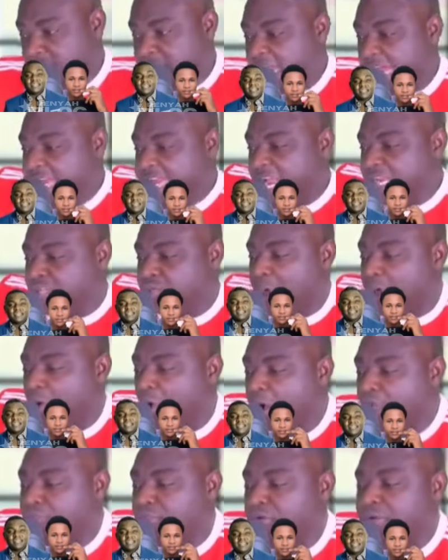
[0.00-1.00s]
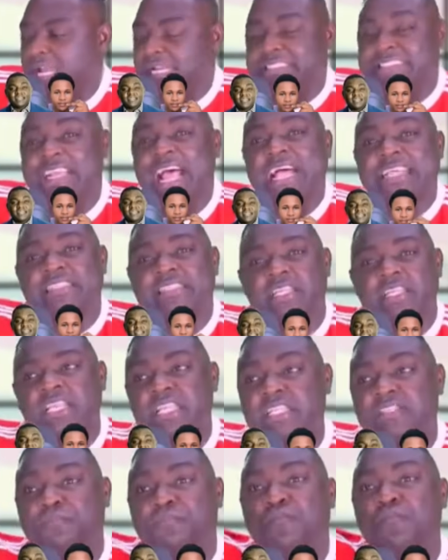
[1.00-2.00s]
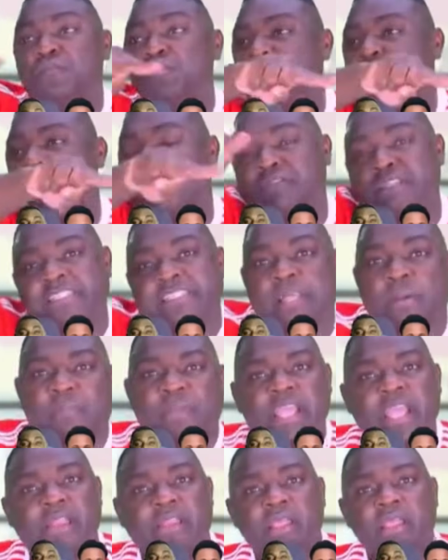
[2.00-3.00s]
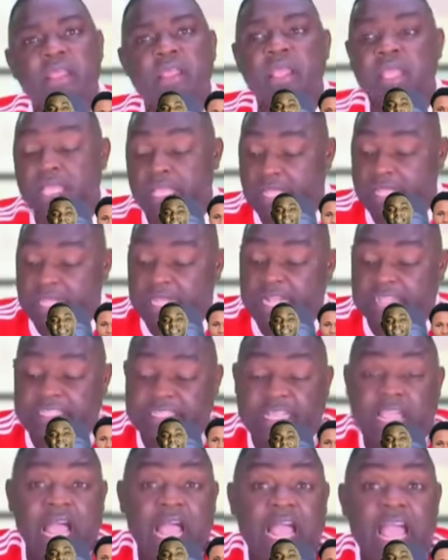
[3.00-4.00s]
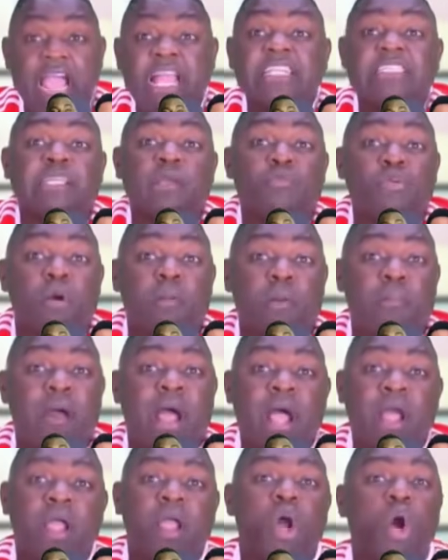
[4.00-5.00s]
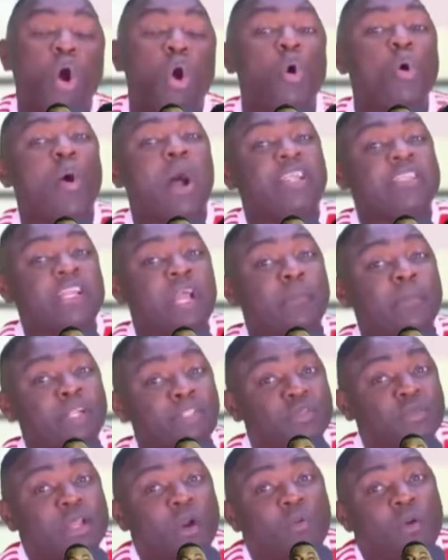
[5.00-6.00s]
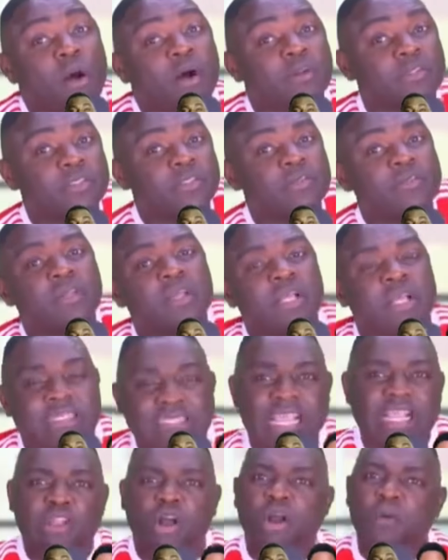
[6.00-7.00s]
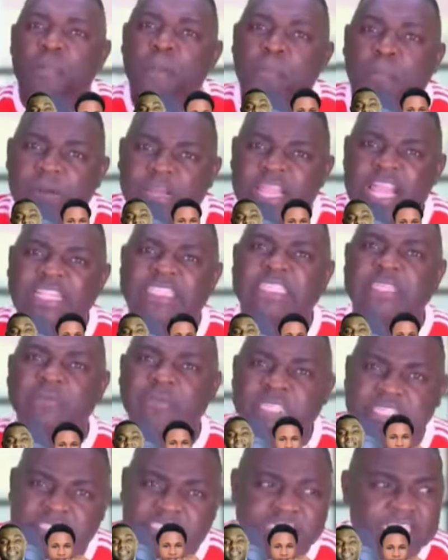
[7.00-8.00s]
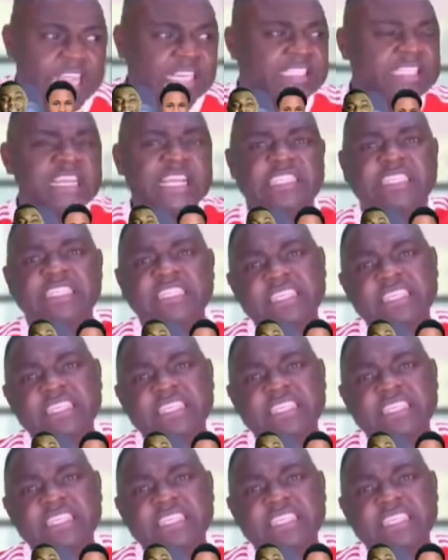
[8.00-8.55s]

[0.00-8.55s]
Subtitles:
that you are going through the dust, these fools have disappeared. Yatia enche bi obeba, oh Ashama to the world. Now young people near Jimmy near Dinechi.